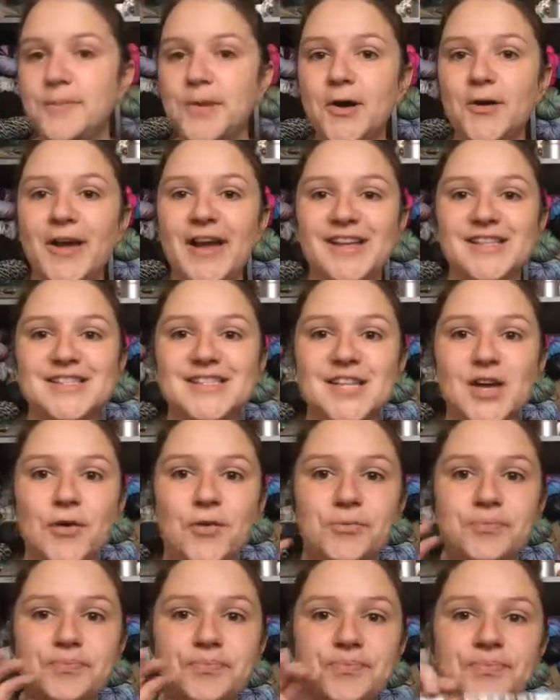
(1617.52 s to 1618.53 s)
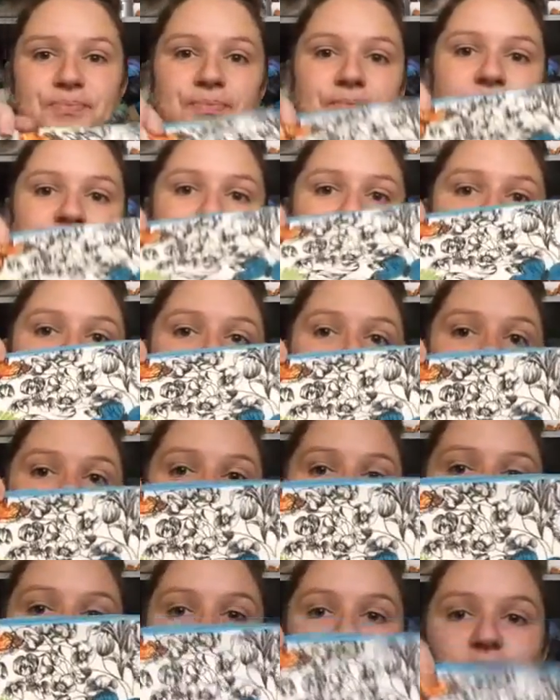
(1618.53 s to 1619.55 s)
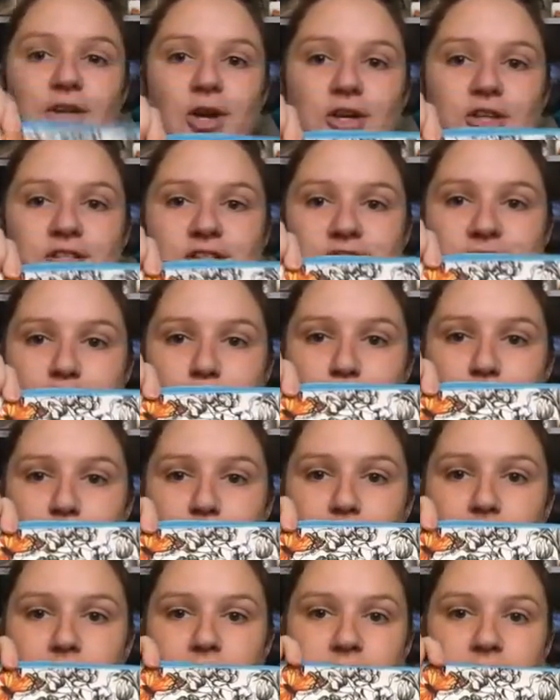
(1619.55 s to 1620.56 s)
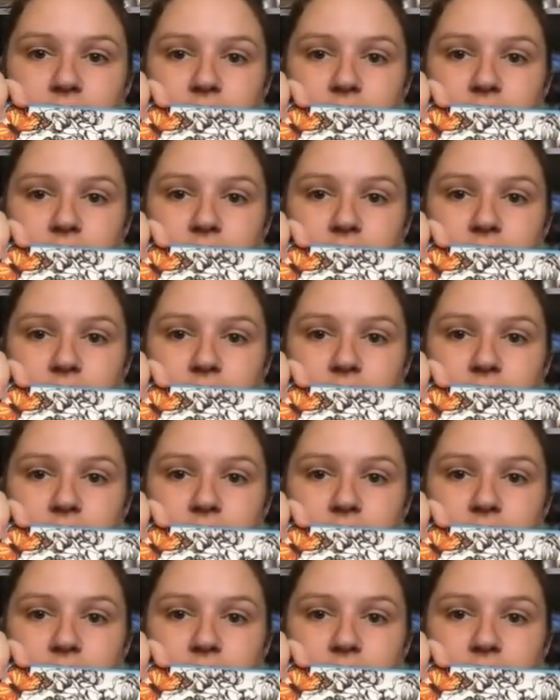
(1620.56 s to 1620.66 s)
Okay, so large zippered.